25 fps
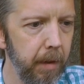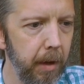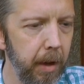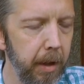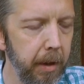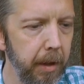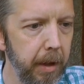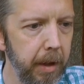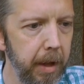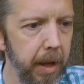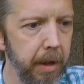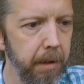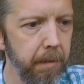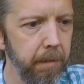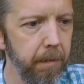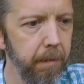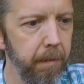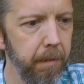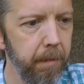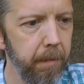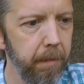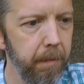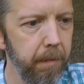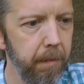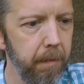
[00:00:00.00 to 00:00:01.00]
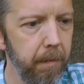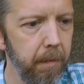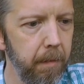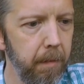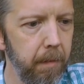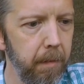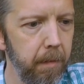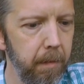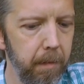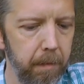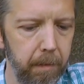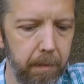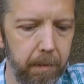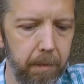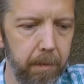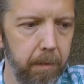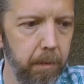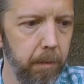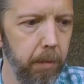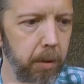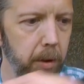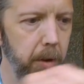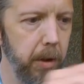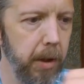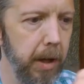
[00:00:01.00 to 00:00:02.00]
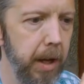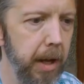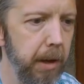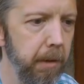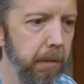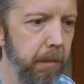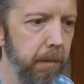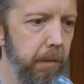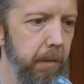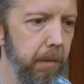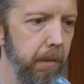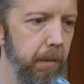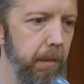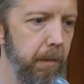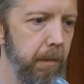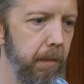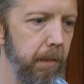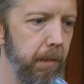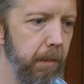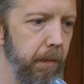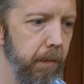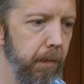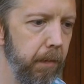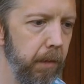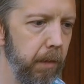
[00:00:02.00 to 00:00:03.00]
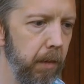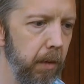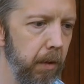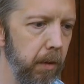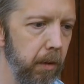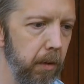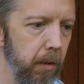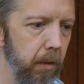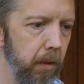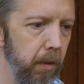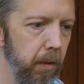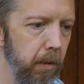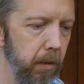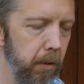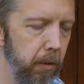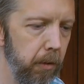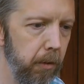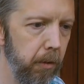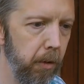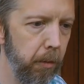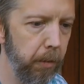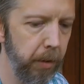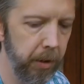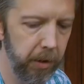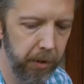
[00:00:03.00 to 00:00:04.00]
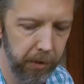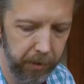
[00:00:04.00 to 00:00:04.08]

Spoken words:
And again, pull it out, drop in